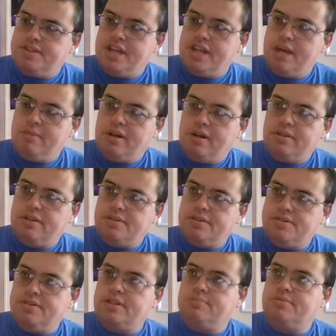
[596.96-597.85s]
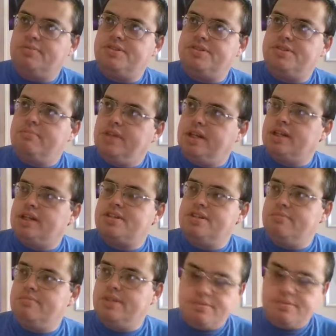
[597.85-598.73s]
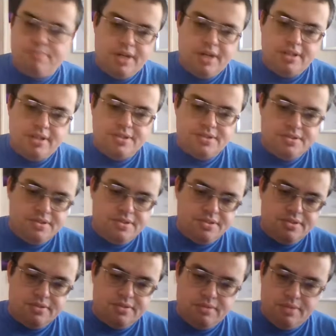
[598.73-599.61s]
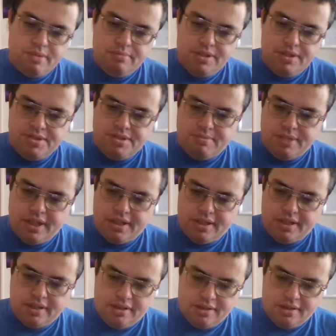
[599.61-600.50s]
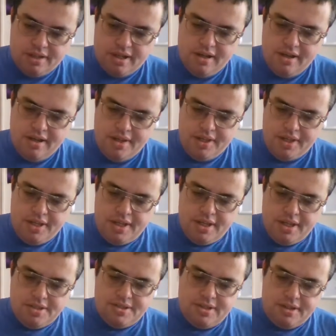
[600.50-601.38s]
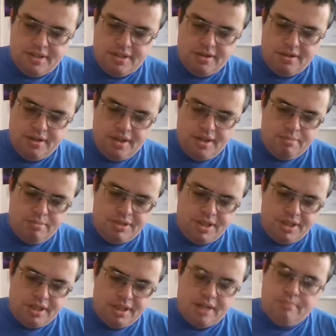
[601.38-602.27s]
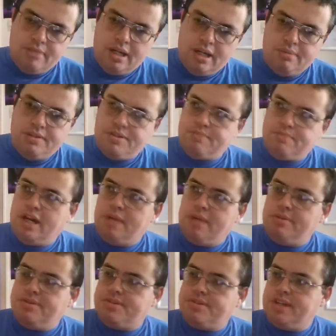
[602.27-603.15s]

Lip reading: oh no, it's not a pussy. It might actually be his penis because he's talking about masturbating. Okay, so you know, but then again, maybe his baby's